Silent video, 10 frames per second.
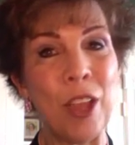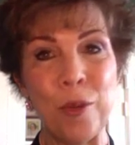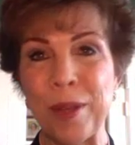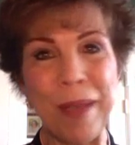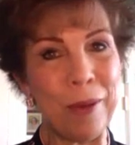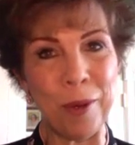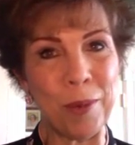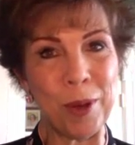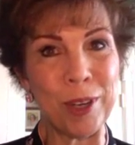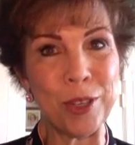we met when
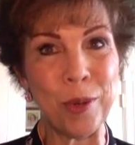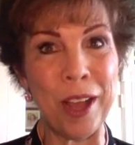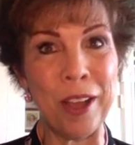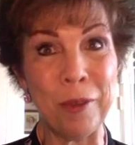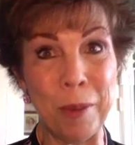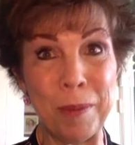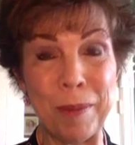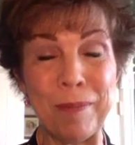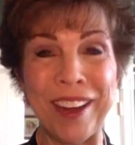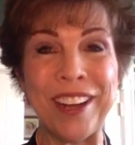we were 12. We've
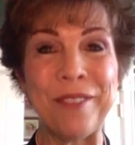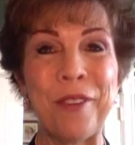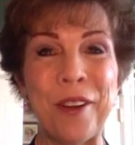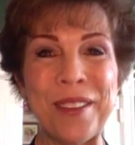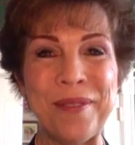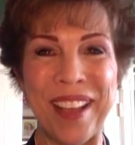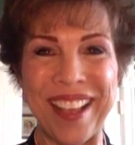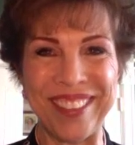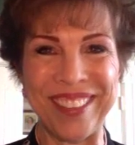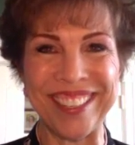been married
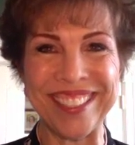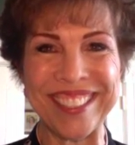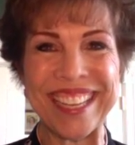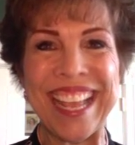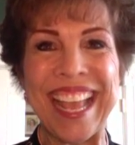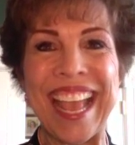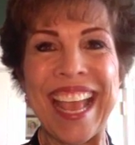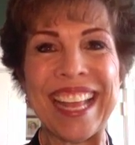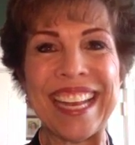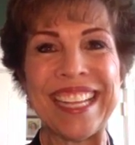45 years,
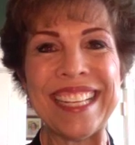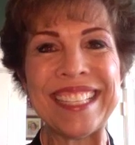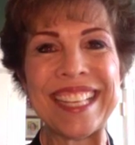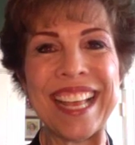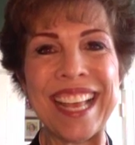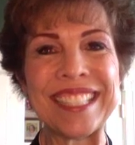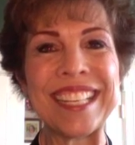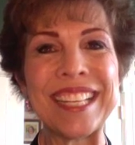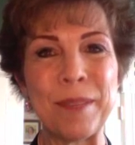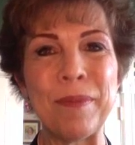and has
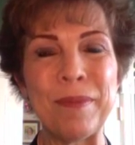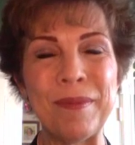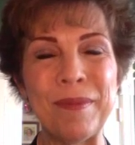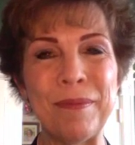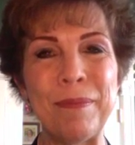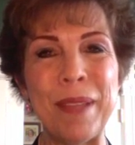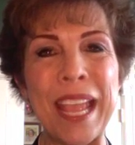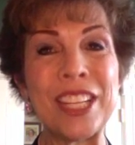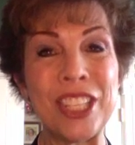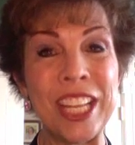his
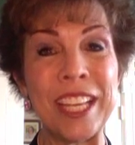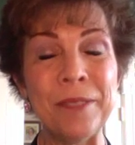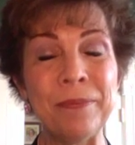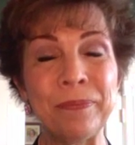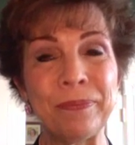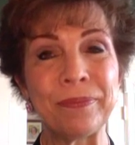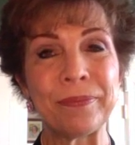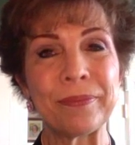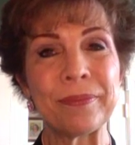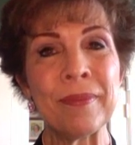PhD,
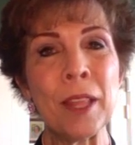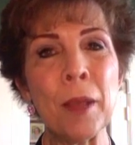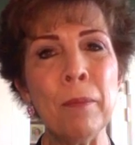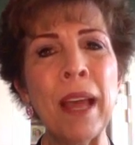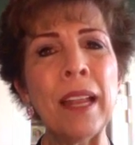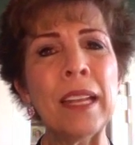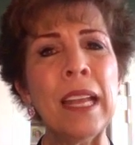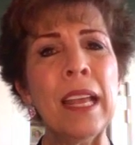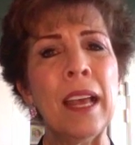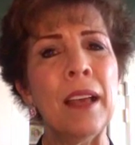but
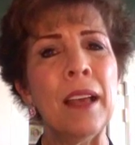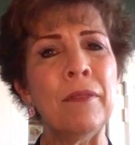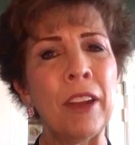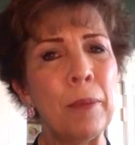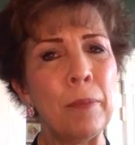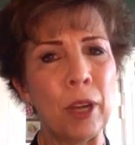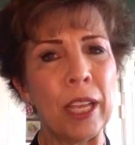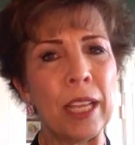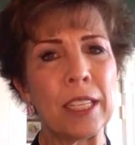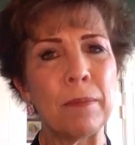very
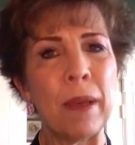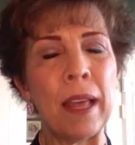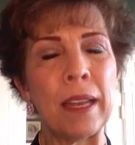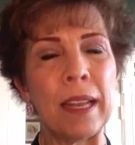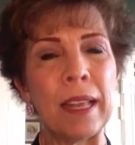brilliant. But